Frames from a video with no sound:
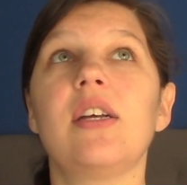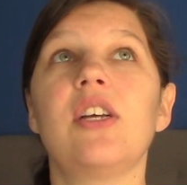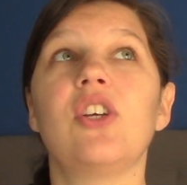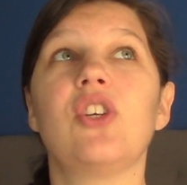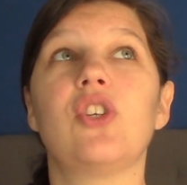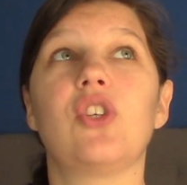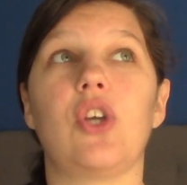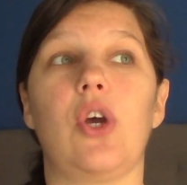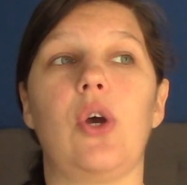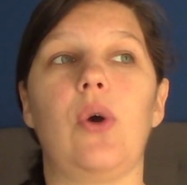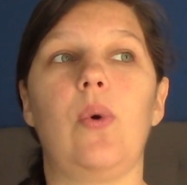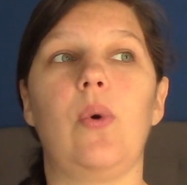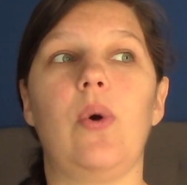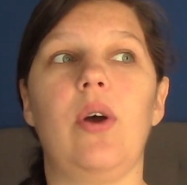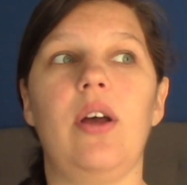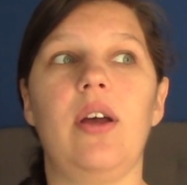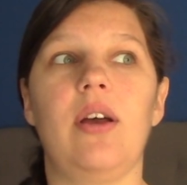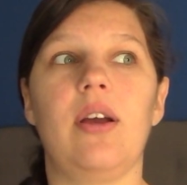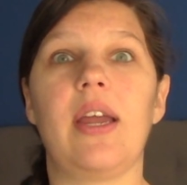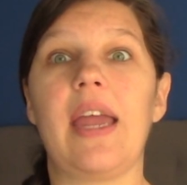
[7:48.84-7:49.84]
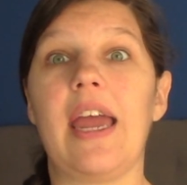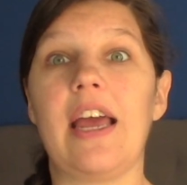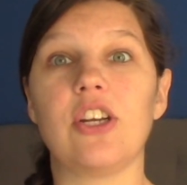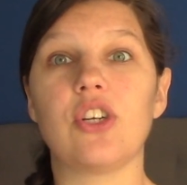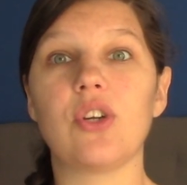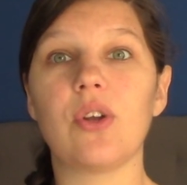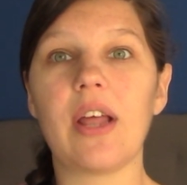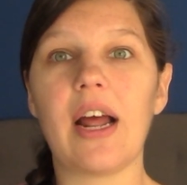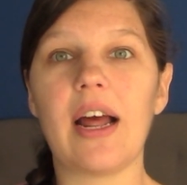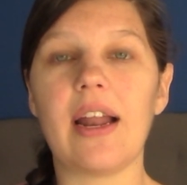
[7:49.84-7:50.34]
So can't
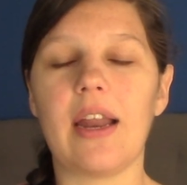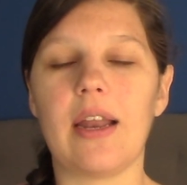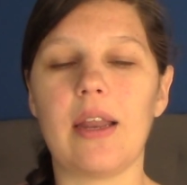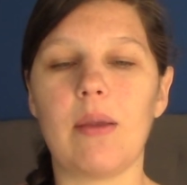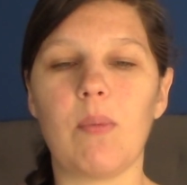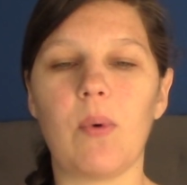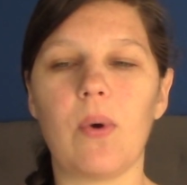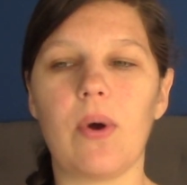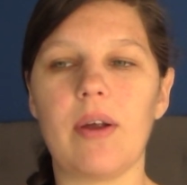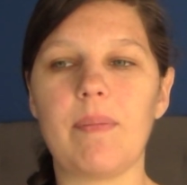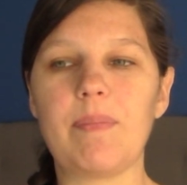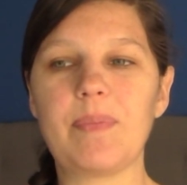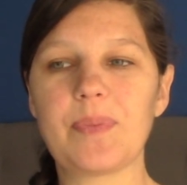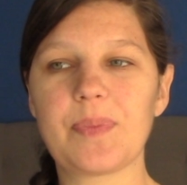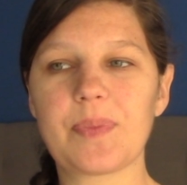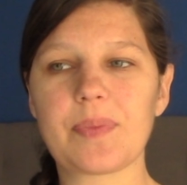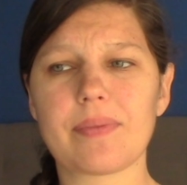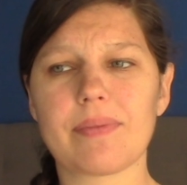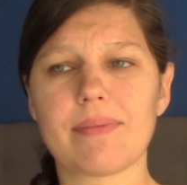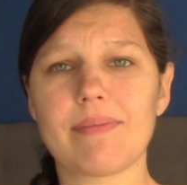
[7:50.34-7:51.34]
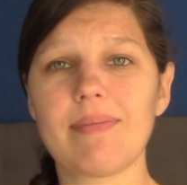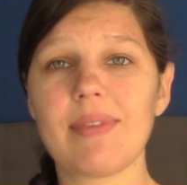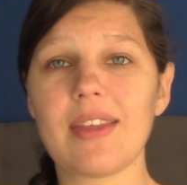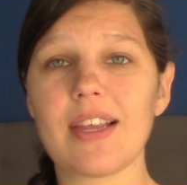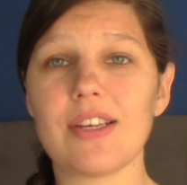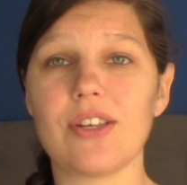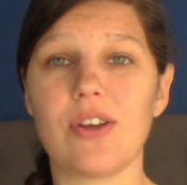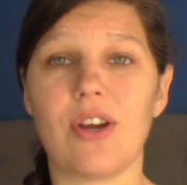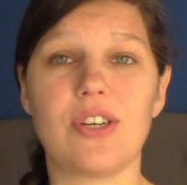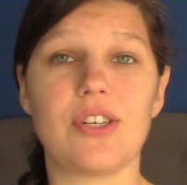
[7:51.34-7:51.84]
do that anymore.
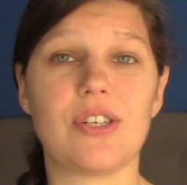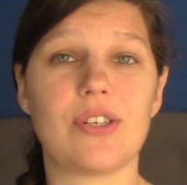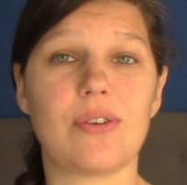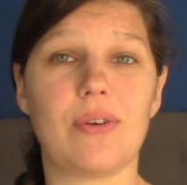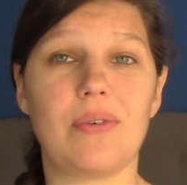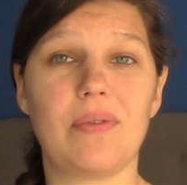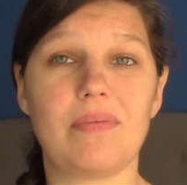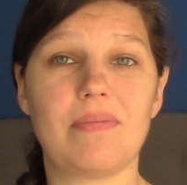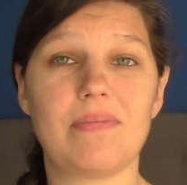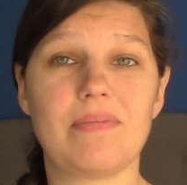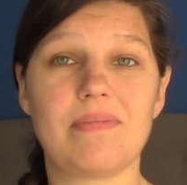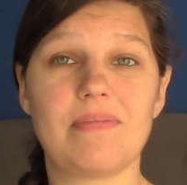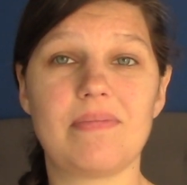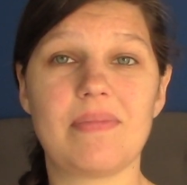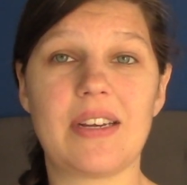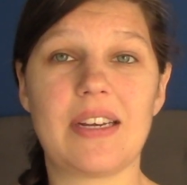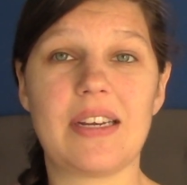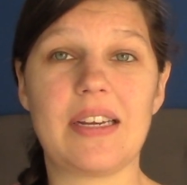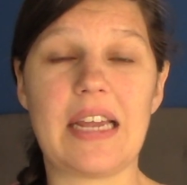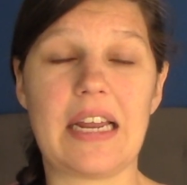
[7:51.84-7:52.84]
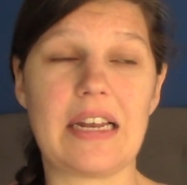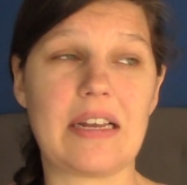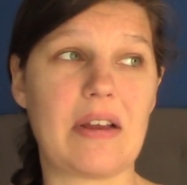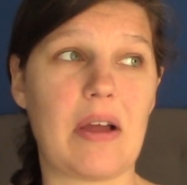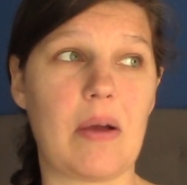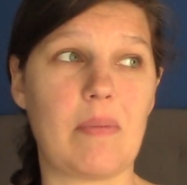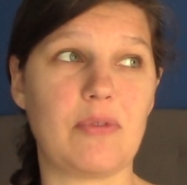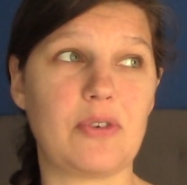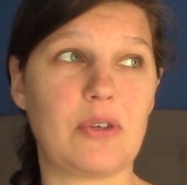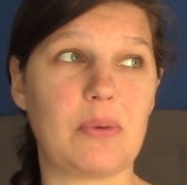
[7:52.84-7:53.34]
So I just don't get
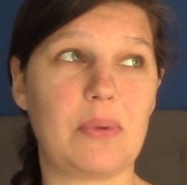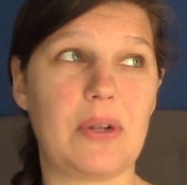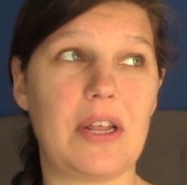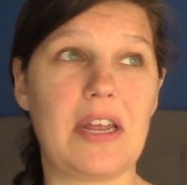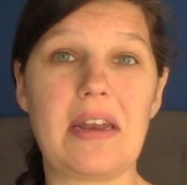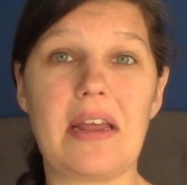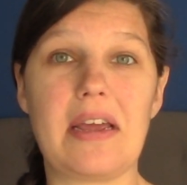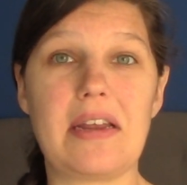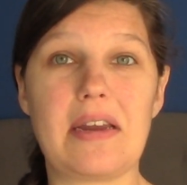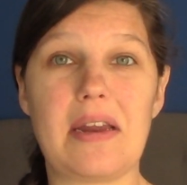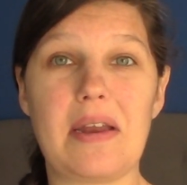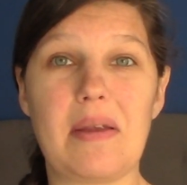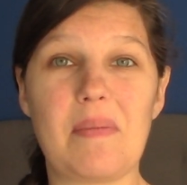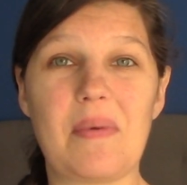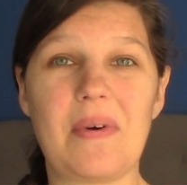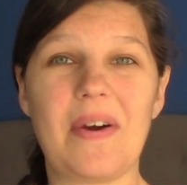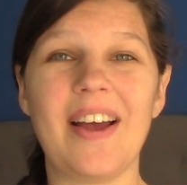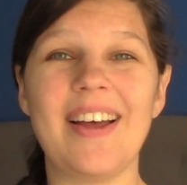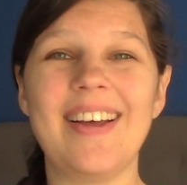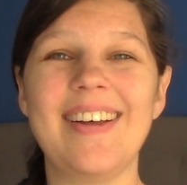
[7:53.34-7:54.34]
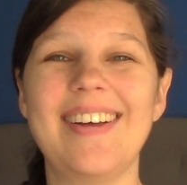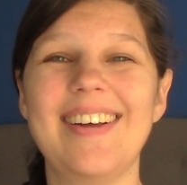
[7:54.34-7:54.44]
comfortable at night anymore.